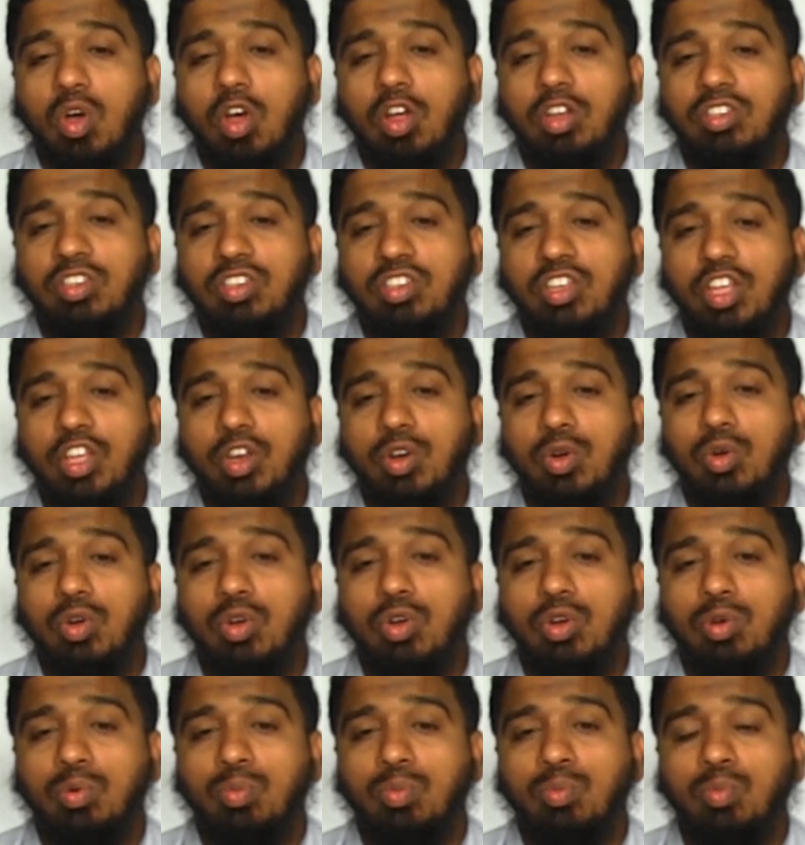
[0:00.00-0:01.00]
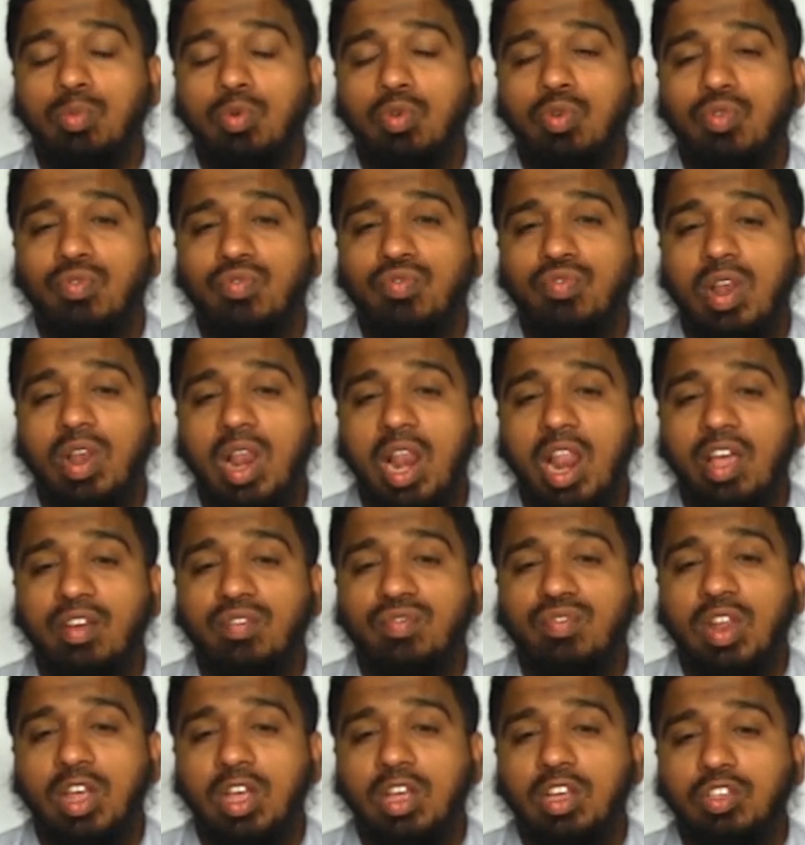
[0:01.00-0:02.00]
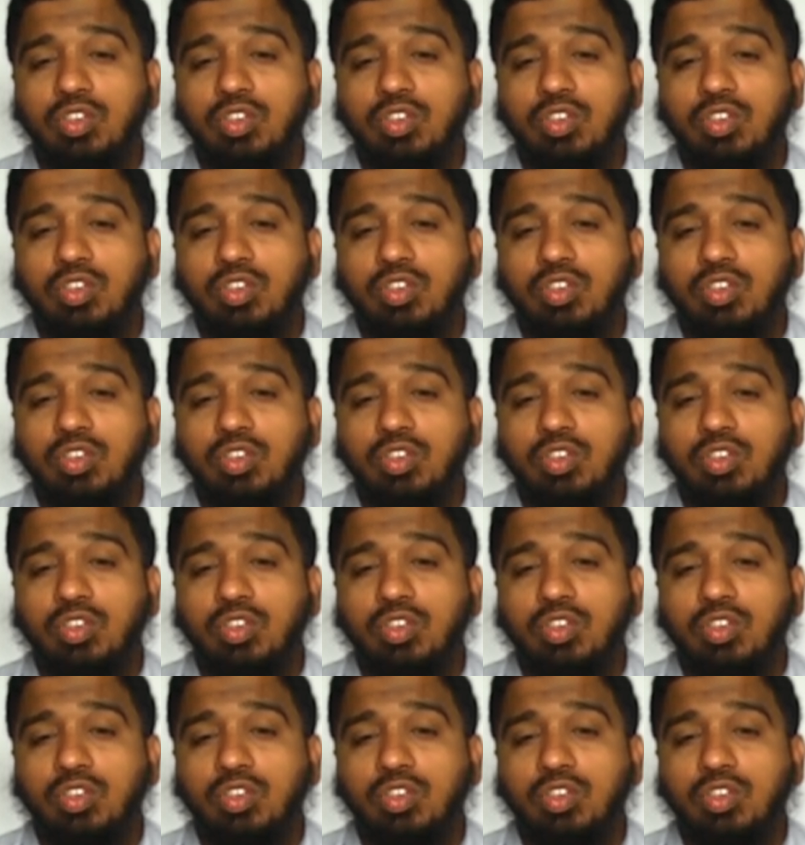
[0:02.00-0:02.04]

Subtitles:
on 0, move left.